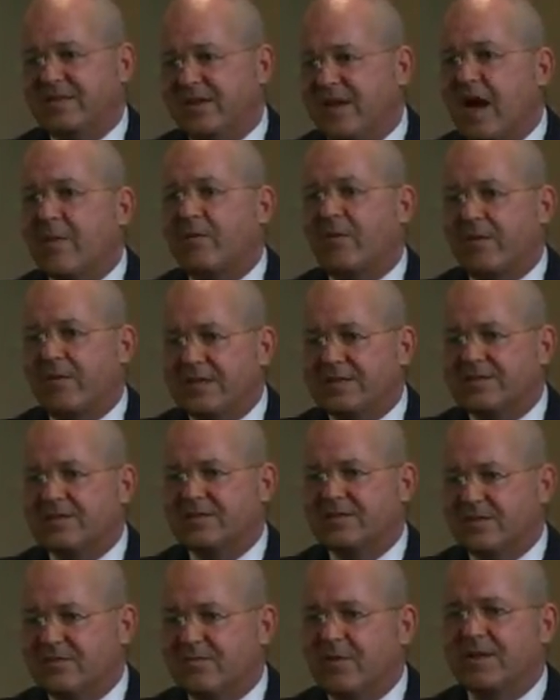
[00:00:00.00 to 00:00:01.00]
and
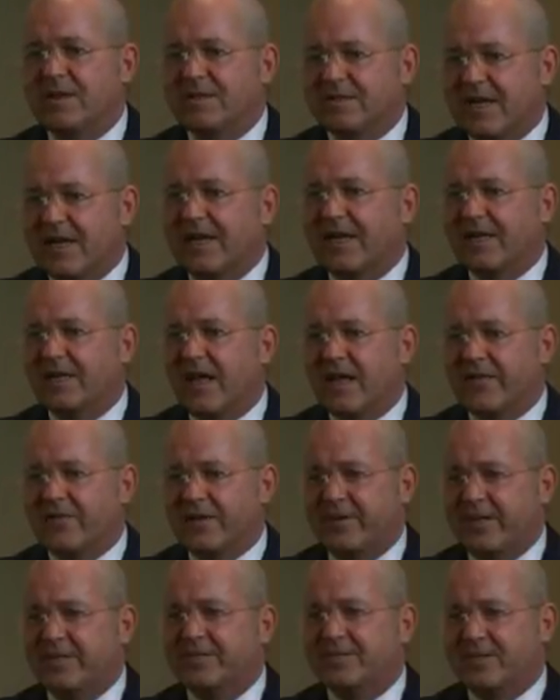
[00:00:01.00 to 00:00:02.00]
operations is one that's getting a lot of
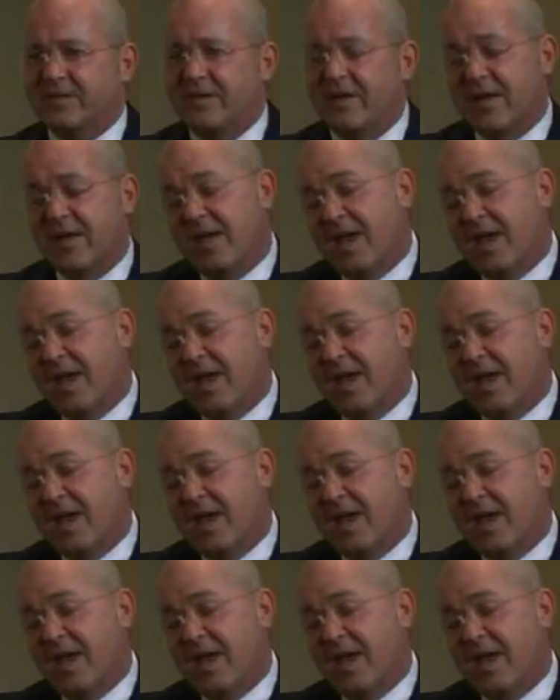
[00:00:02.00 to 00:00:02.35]
attention.